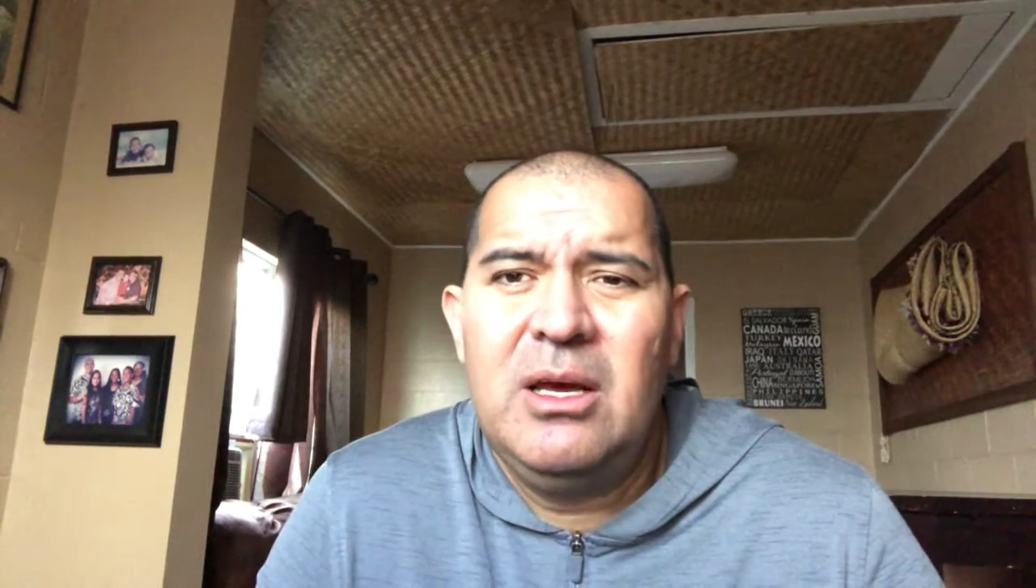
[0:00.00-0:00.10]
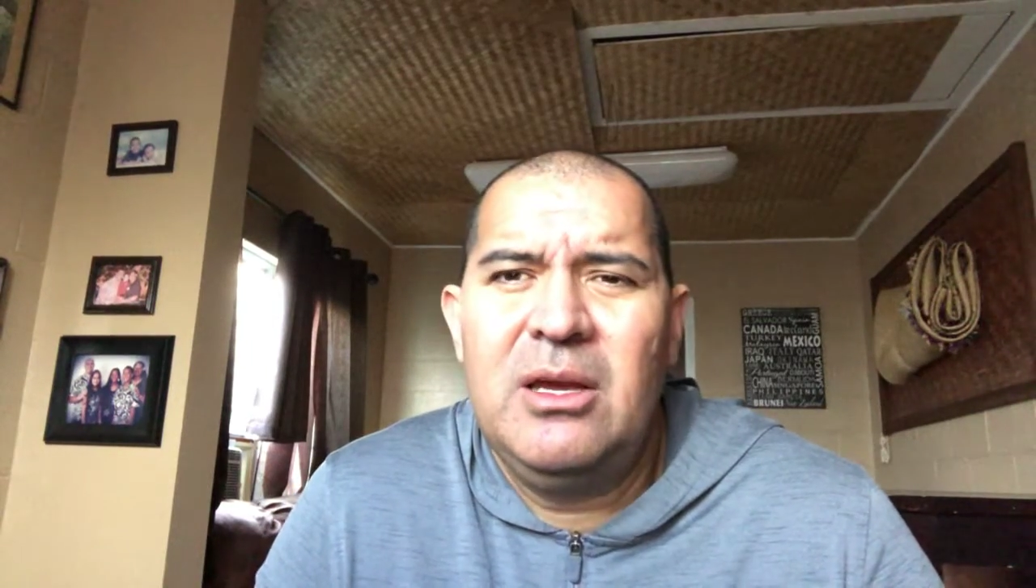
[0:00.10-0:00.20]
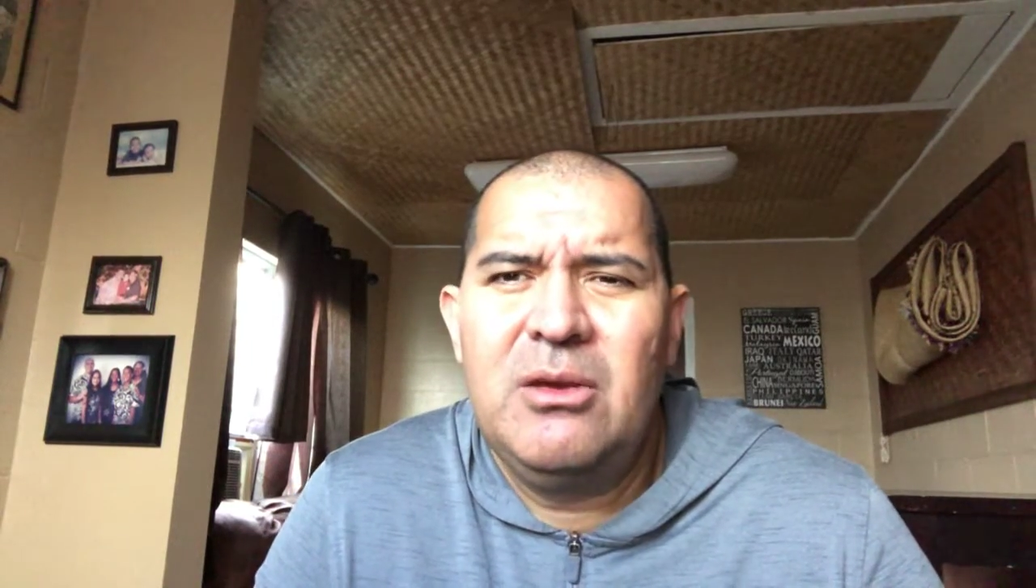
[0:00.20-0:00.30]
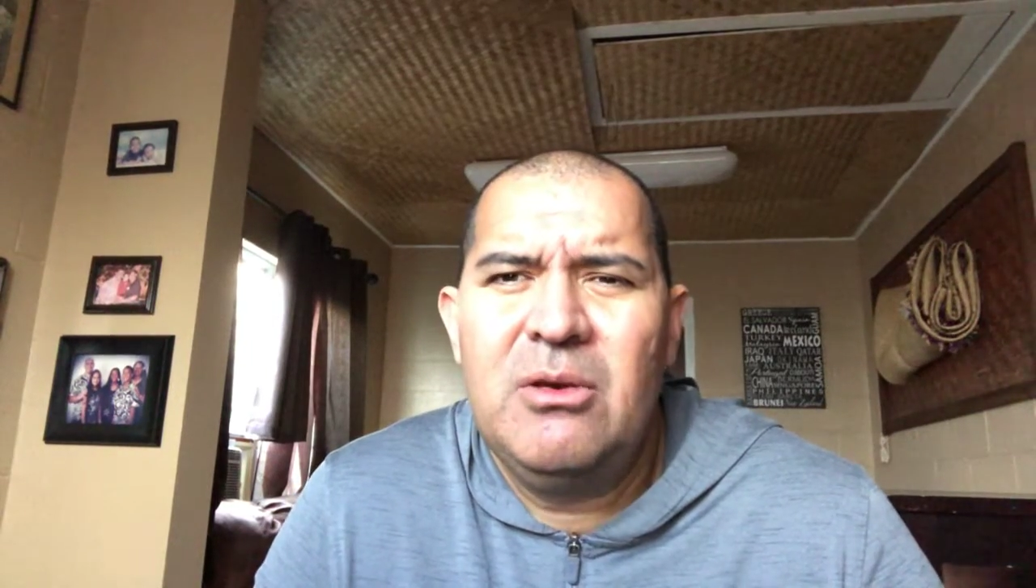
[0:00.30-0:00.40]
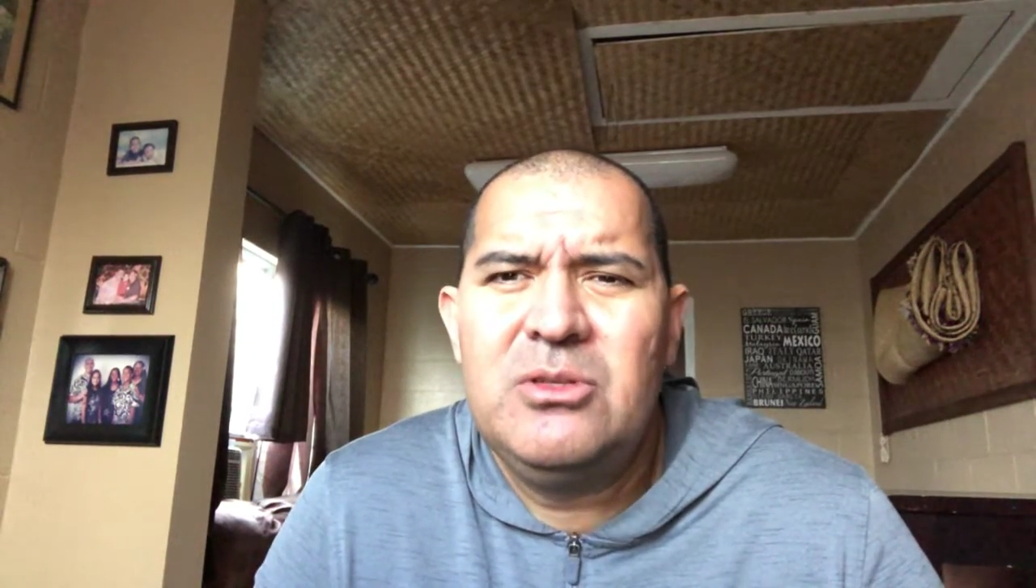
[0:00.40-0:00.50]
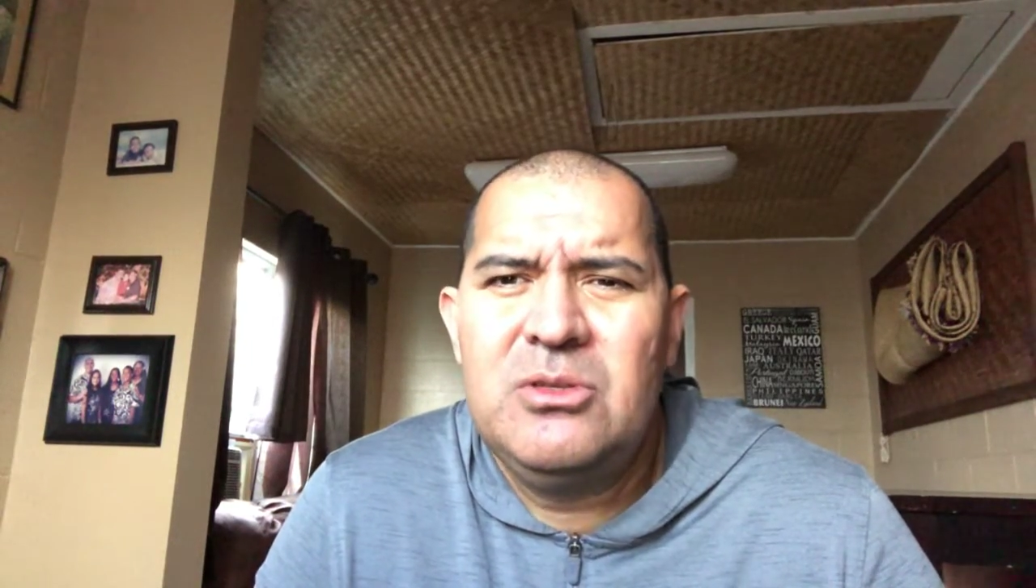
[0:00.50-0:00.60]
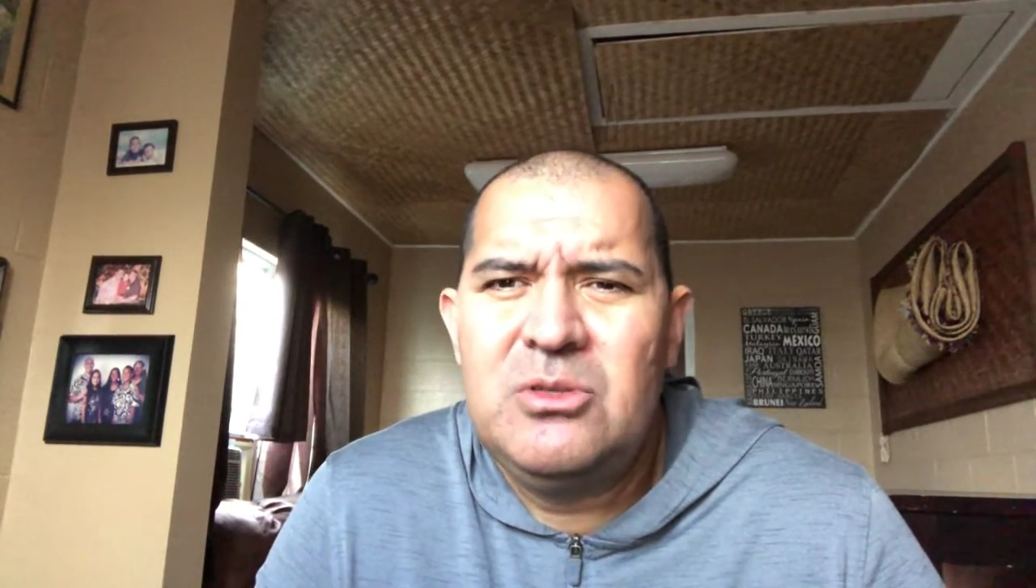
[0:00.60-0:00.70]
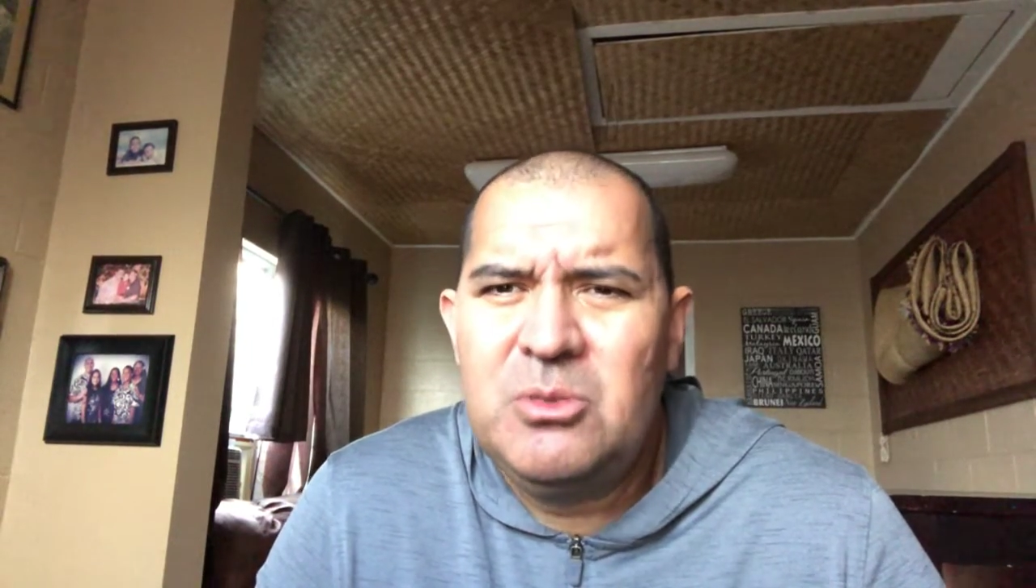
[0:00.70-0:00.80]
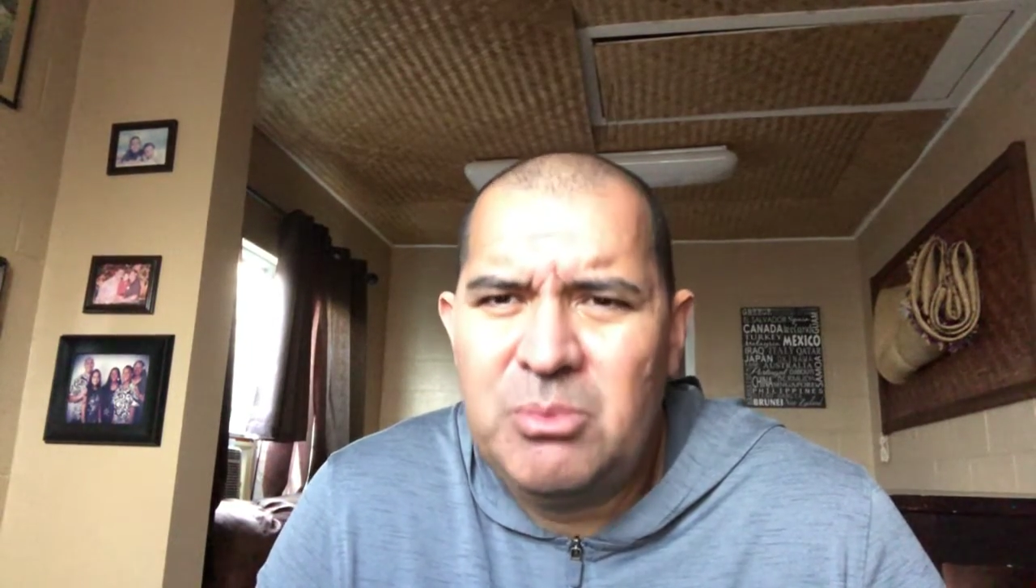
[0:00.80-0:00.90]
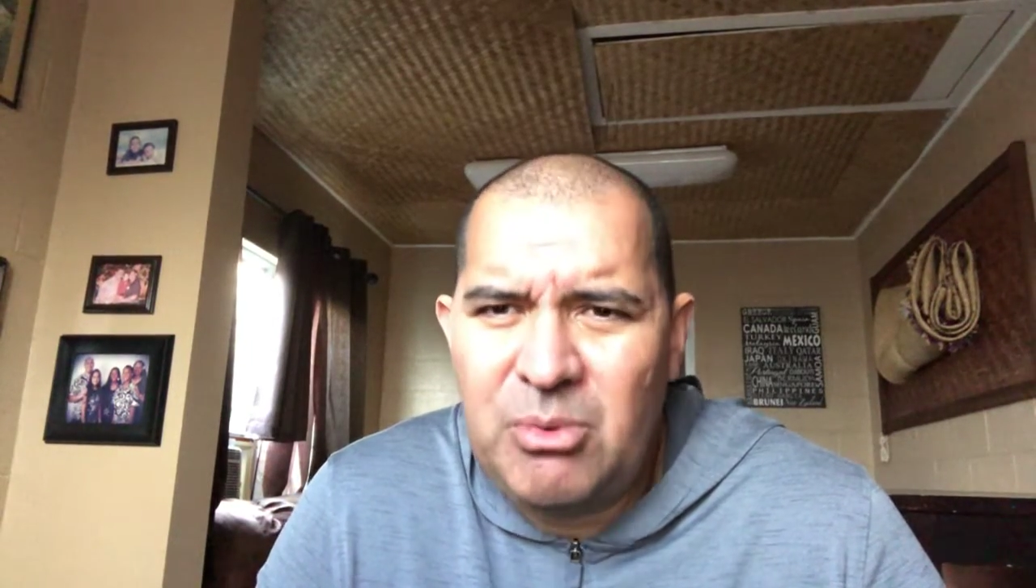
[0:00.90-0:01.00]
I encourage you
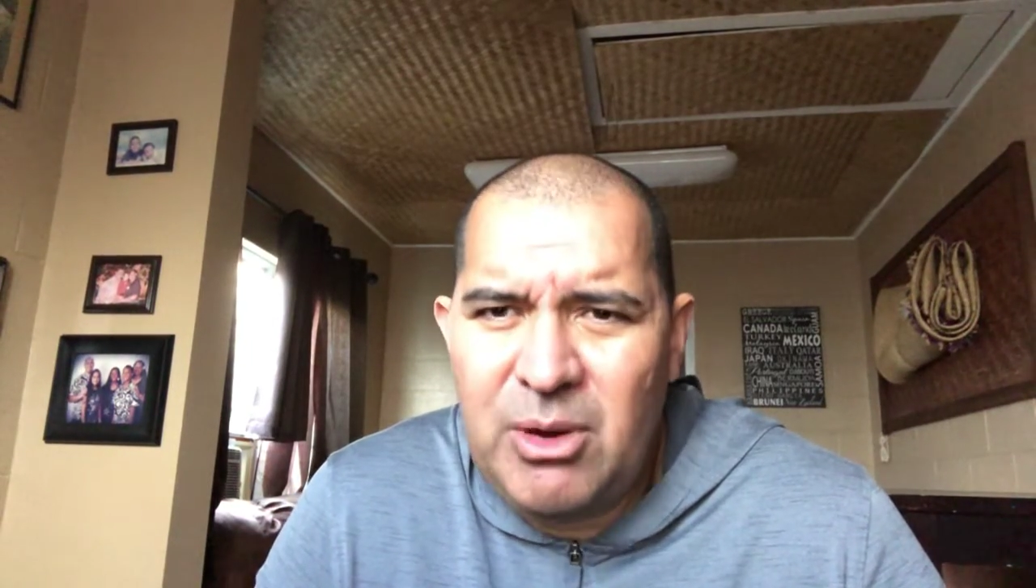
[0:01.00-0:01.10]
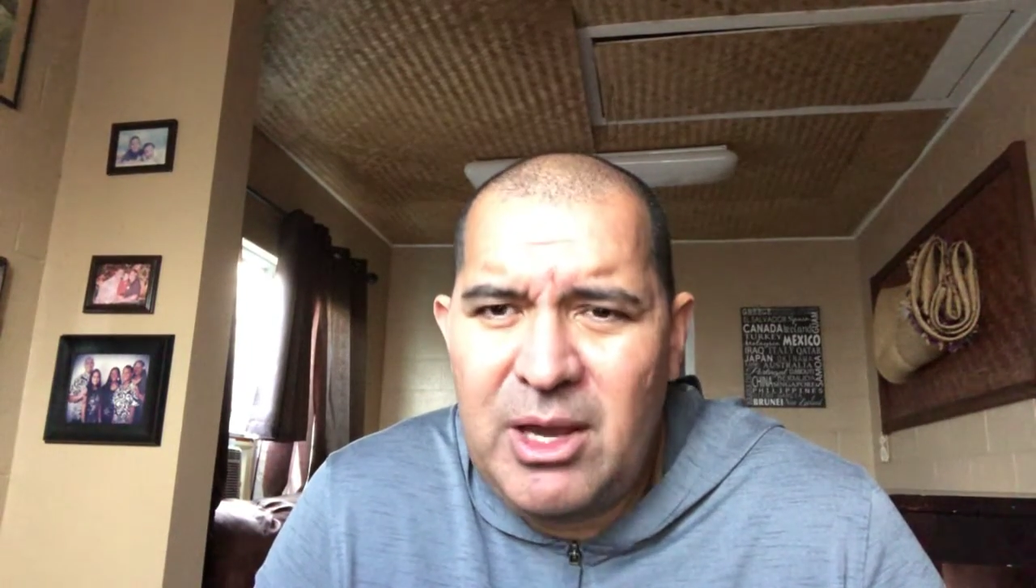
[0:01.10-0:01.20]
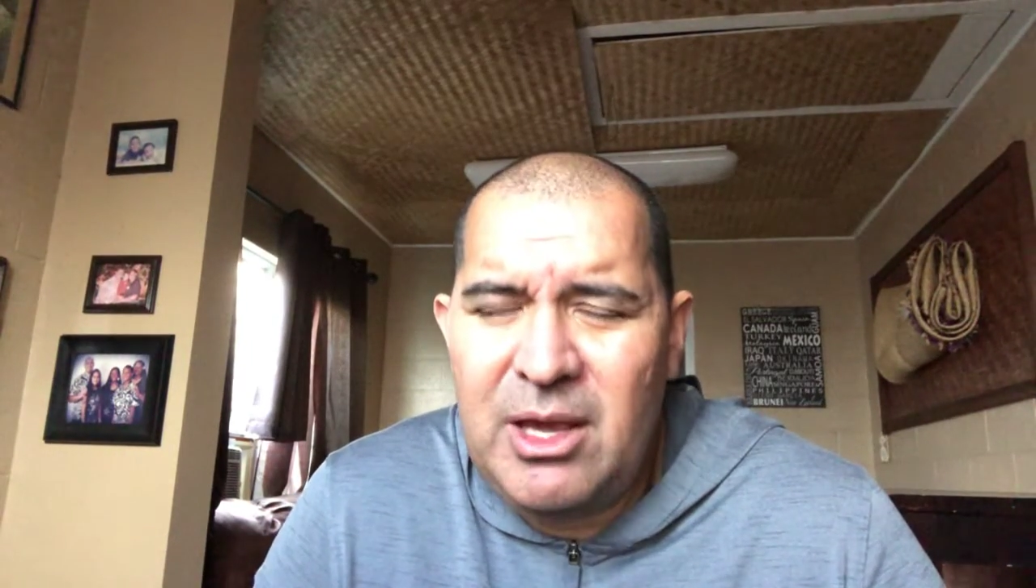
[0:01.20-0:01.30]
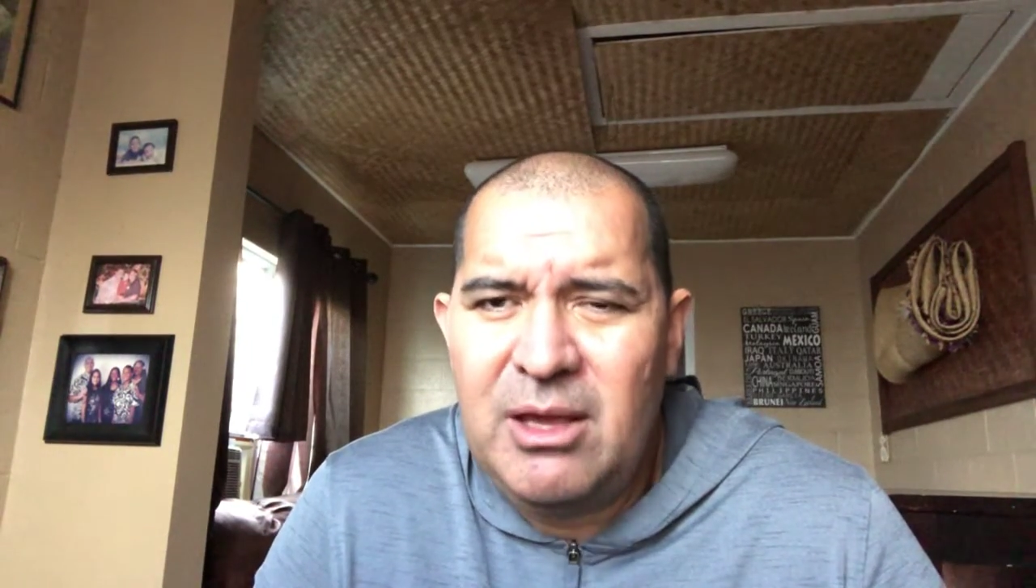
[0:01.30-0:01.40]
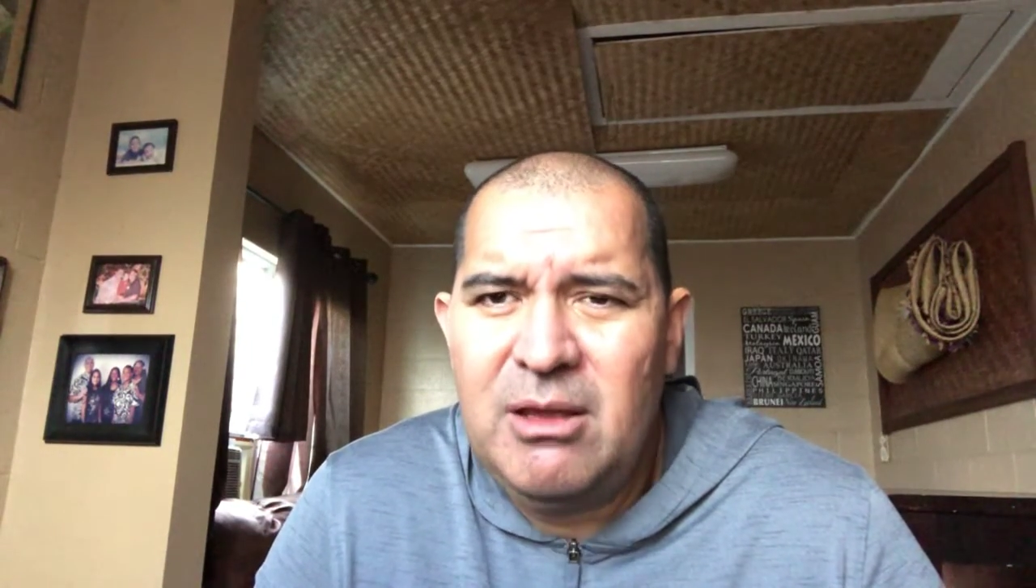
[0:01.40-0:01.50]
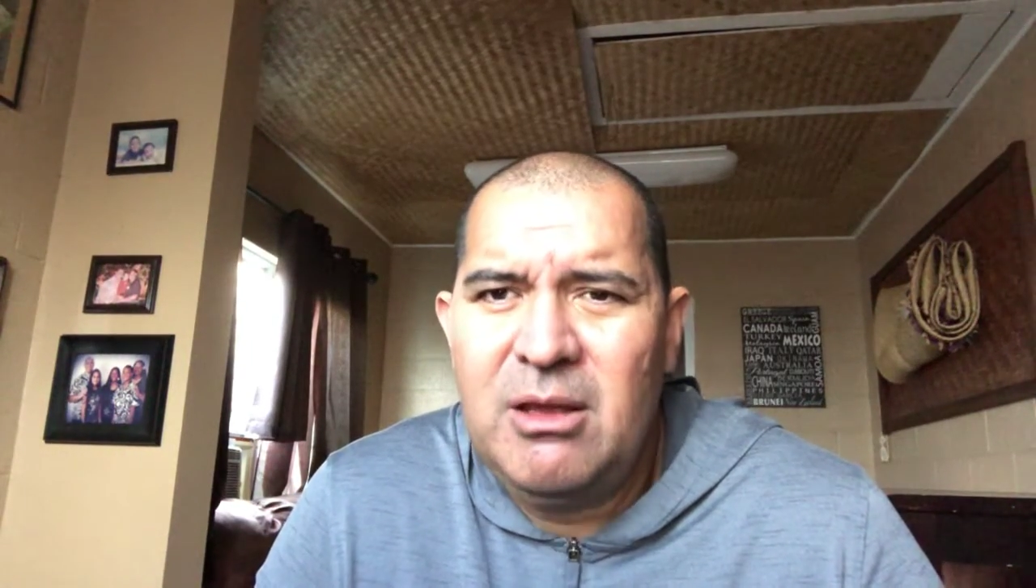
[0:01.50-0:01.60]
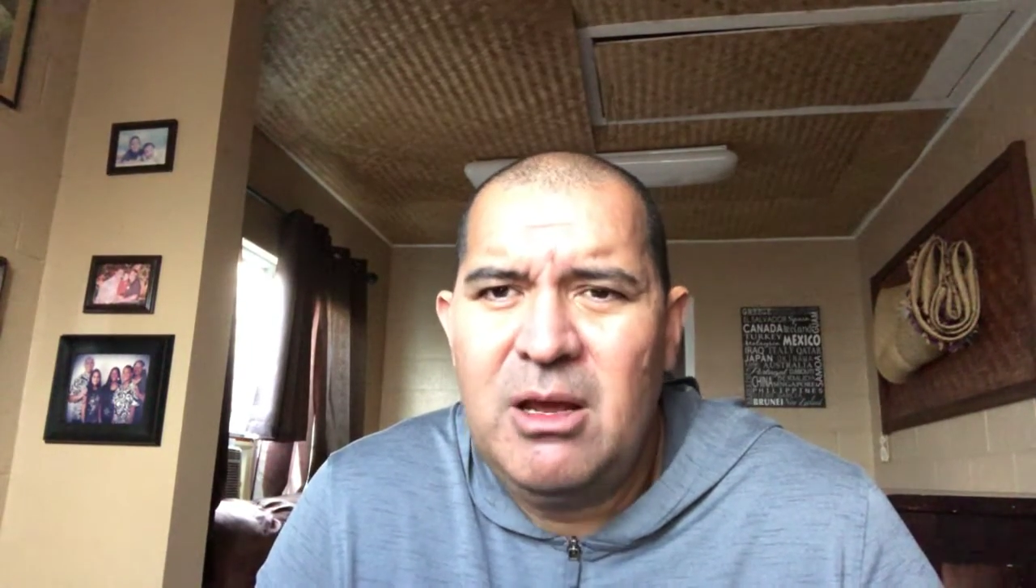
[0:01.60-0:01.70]
to pray